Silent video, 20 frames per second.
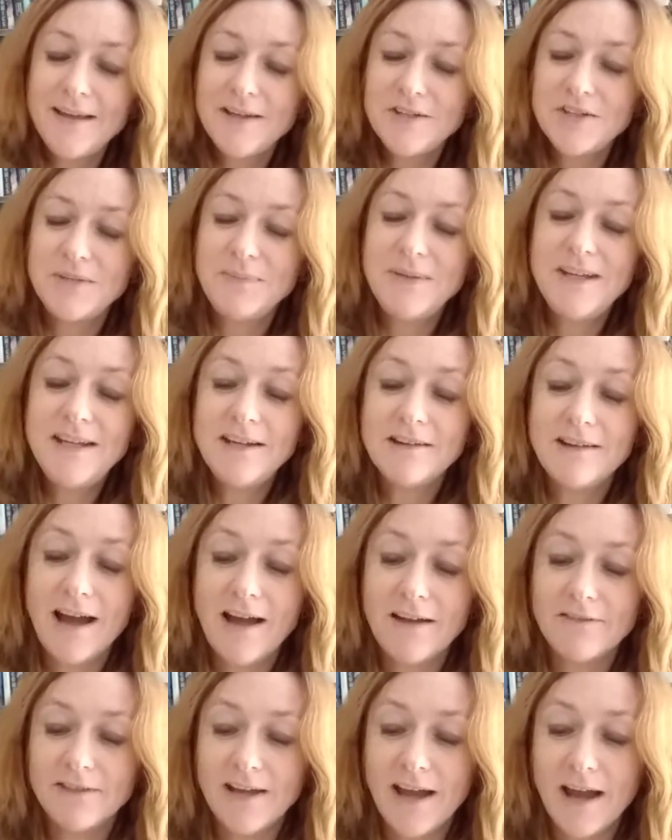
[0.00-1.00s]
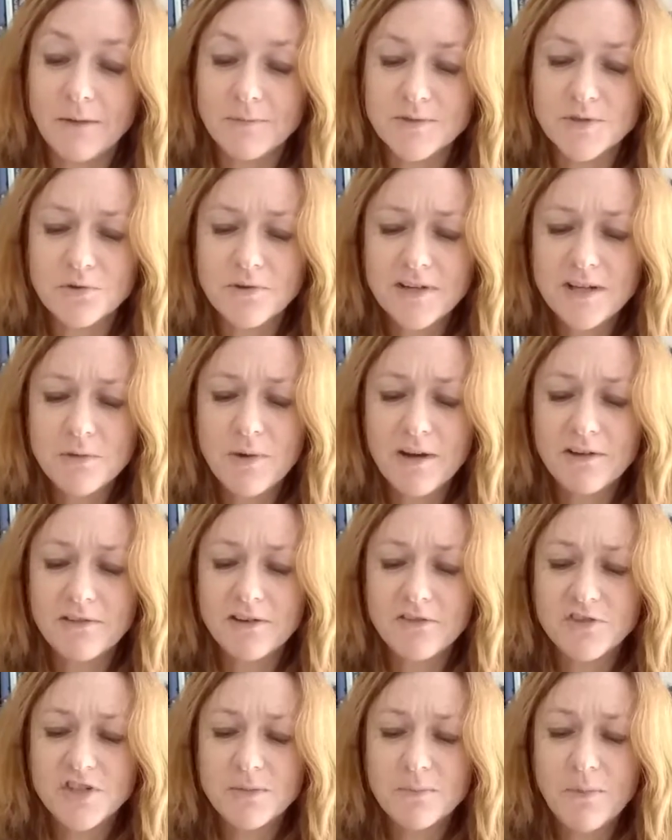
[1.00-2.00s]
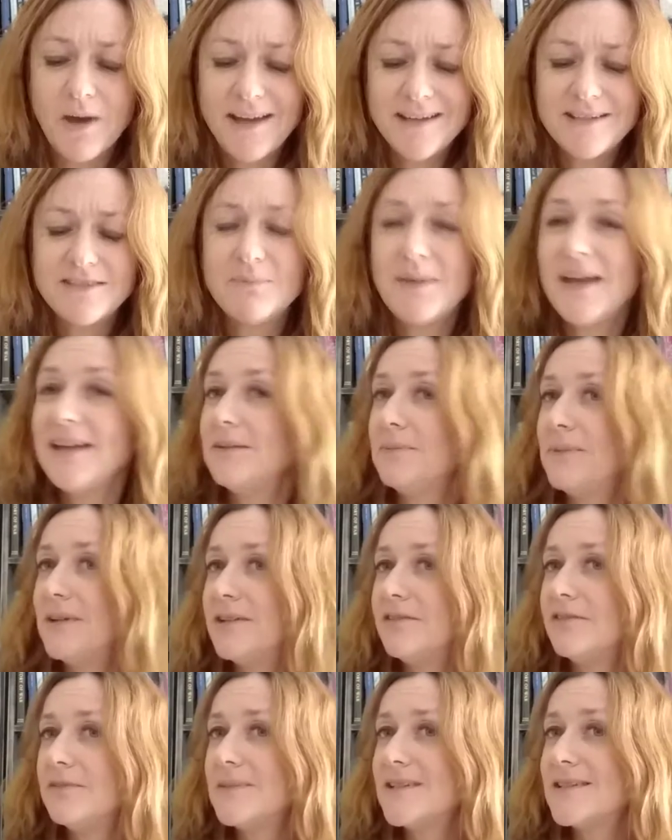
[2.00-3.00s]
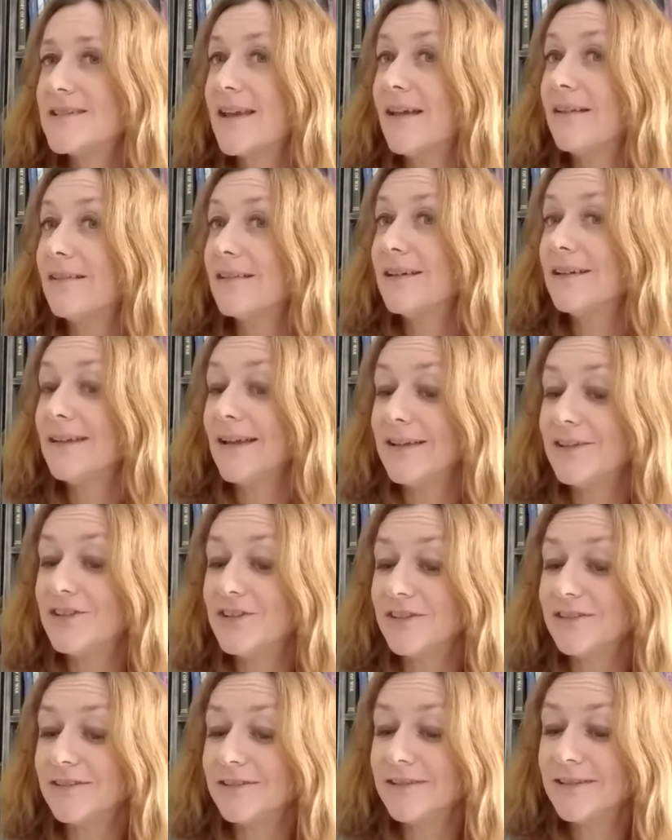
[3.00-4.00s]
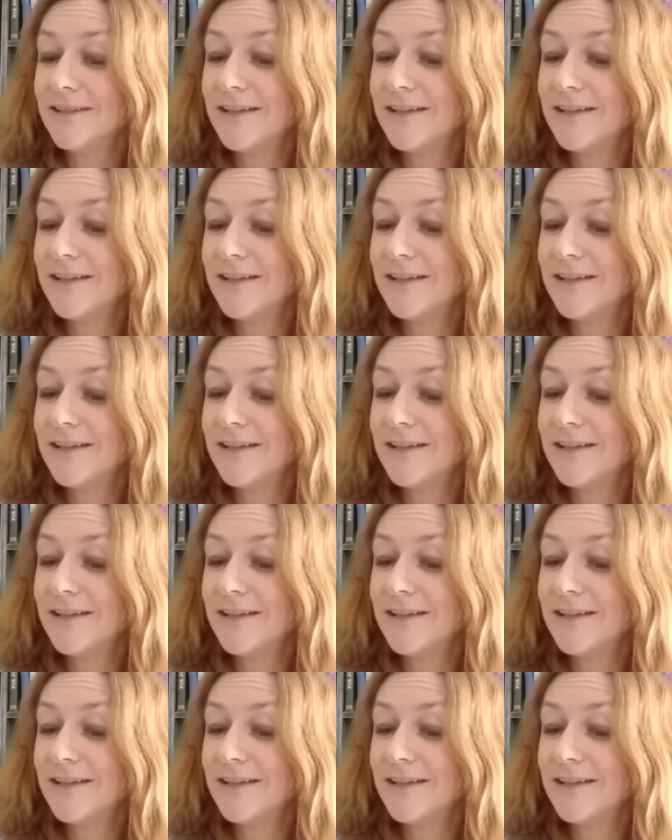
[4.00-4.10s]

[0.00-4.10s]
She'd been here half an hour and was already wondering if she might have made a bit of a miscalculation.